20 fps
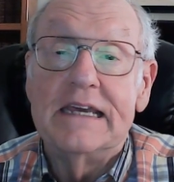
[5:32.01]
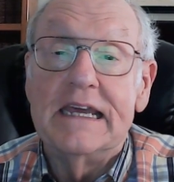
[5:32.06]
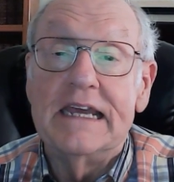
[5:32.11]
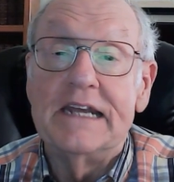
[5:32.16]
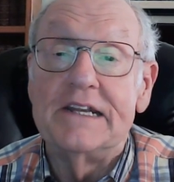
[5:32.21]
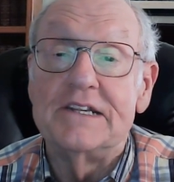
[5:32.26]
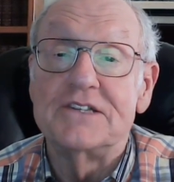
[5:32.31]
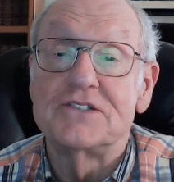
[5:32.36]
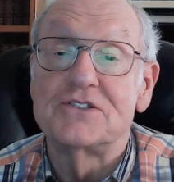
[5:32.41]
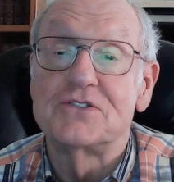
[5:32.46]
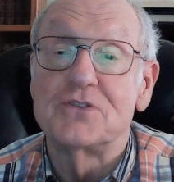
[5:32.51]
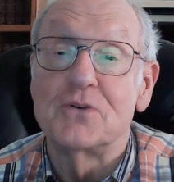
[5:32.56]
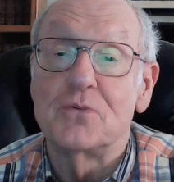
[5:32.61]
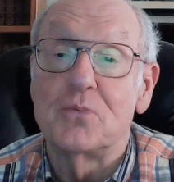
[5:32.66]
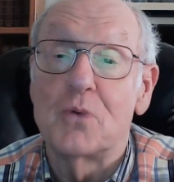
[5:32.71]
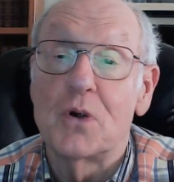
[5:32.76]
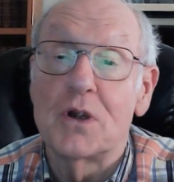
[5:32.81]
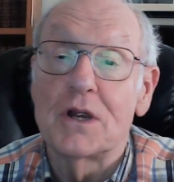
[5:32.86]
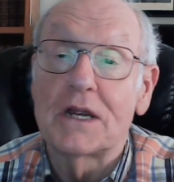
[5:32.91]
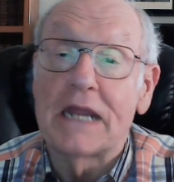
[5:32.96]
It is to
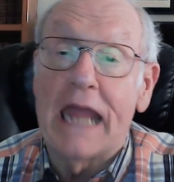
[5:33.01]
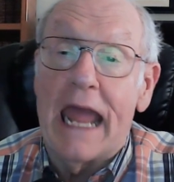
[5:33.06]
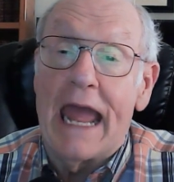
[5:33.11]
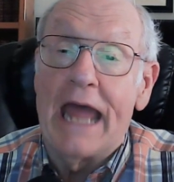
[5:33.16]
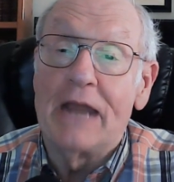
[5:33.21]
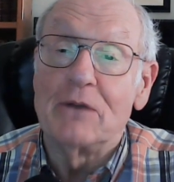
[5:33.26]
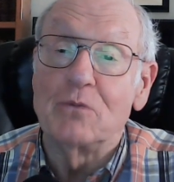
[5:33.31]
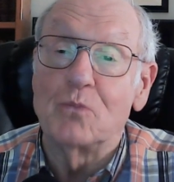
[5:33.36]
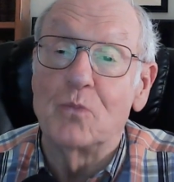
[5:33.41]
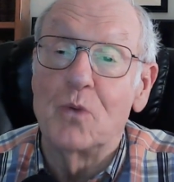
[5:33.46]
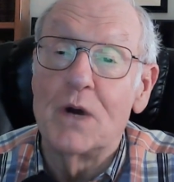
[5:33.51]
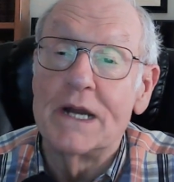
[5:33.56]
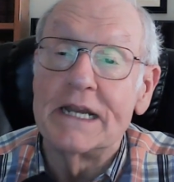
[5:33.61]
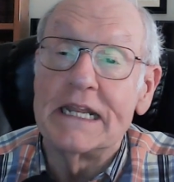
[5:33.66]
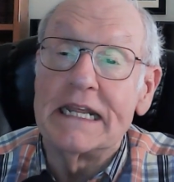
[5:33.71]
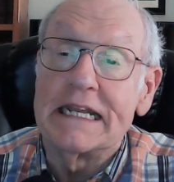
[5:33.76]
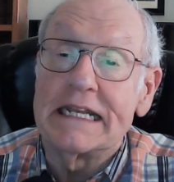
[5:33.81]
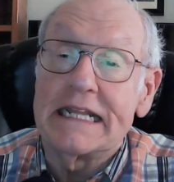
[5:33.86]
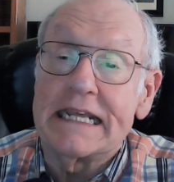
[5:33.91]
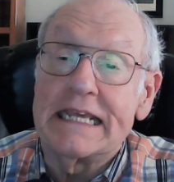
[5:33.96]
work at what
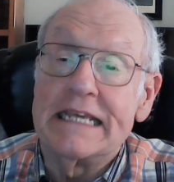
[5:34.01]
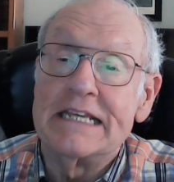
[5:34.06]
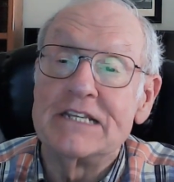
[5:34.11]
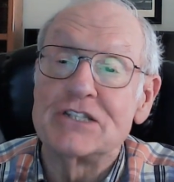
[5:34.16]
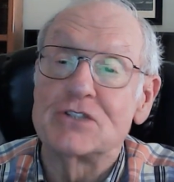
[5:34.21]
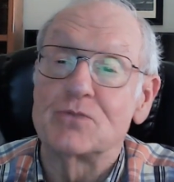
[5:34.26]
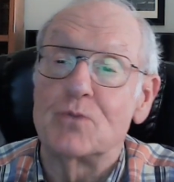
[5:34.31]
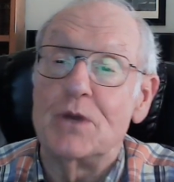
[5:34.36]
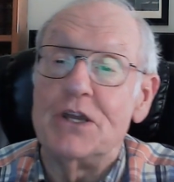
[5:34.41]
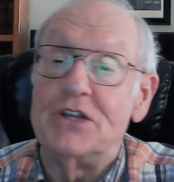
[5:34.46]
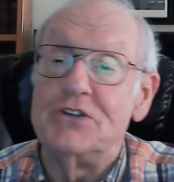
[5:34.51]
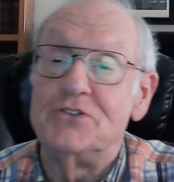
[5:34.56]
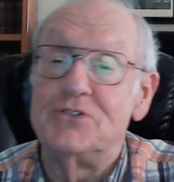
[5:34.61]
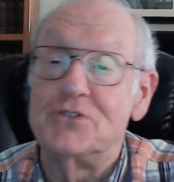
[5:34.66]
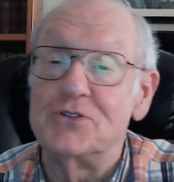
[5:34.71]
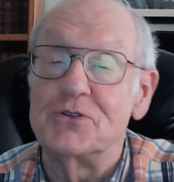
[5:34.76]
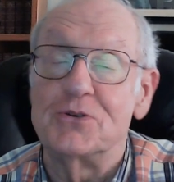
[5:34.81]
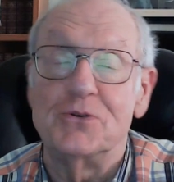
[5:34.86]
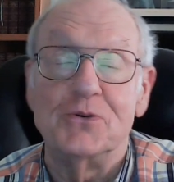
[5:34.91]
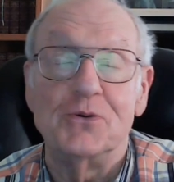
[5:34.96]
it is we
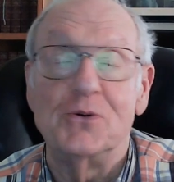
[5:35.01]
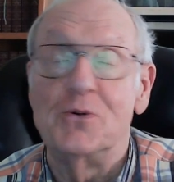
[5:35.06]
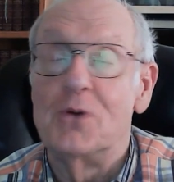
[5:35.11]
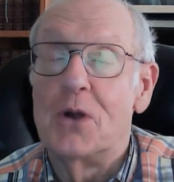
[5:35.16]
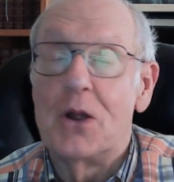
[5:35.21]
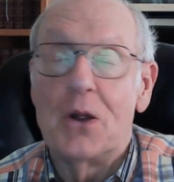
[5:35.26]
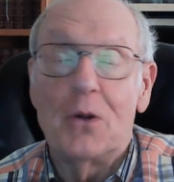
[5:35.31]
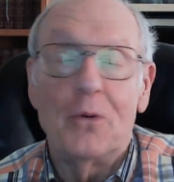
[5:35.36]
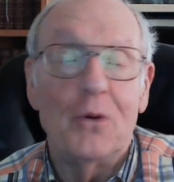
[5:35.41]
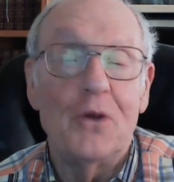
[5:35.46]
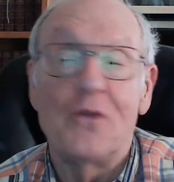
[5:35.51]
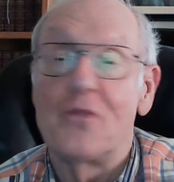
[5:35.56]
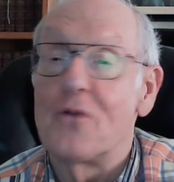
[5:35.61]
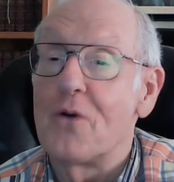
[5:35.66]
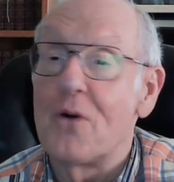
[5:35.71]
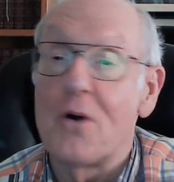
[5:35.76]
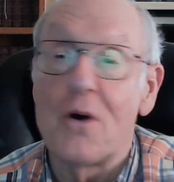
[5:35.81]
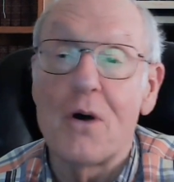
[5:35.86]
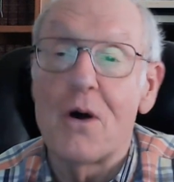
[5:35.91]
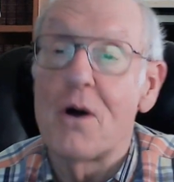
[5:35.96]
do with
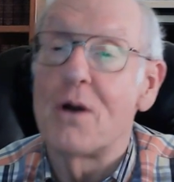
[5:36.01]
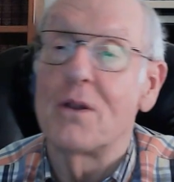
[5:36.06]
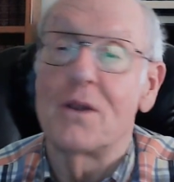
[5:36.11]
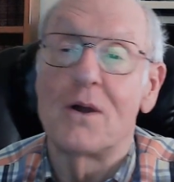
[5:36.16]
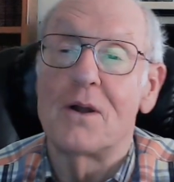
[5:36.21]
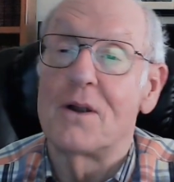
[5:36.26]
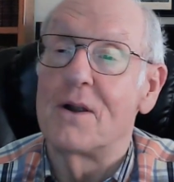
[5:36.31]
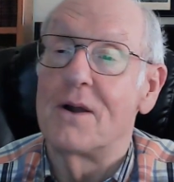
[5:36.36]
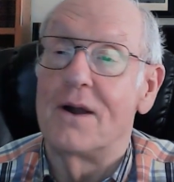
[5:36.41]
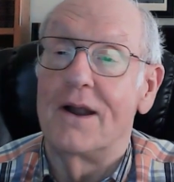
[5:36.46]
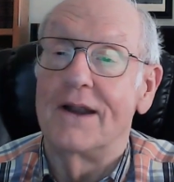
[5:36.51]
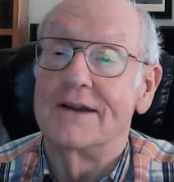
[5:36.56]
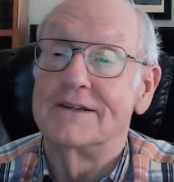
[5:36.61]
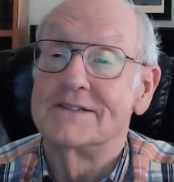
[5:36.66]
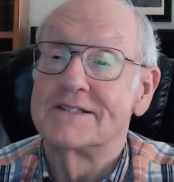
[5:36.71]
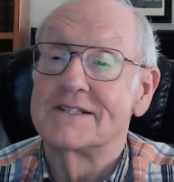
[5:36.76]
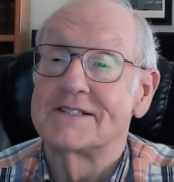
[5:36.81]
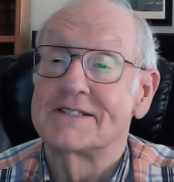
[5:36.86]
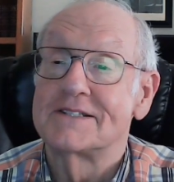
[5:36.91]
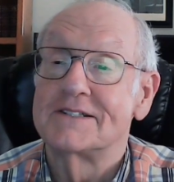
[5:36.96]
all our
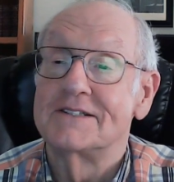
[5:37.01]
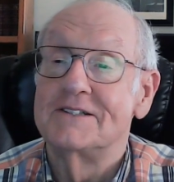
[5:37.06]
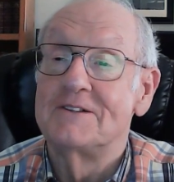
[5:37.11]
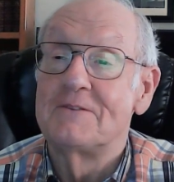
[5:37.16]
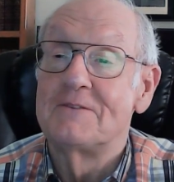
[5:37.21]
hearts.